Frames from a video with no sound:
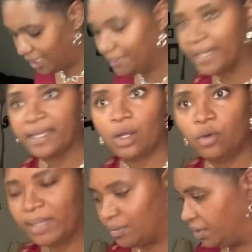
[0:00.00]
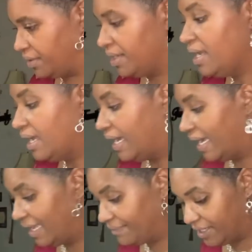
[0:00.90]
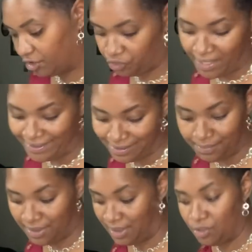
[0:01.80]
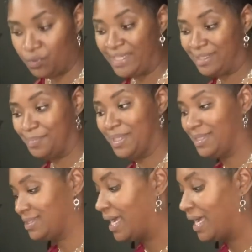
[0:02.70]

I'm like, oh my word. I have got to try some of these recipes.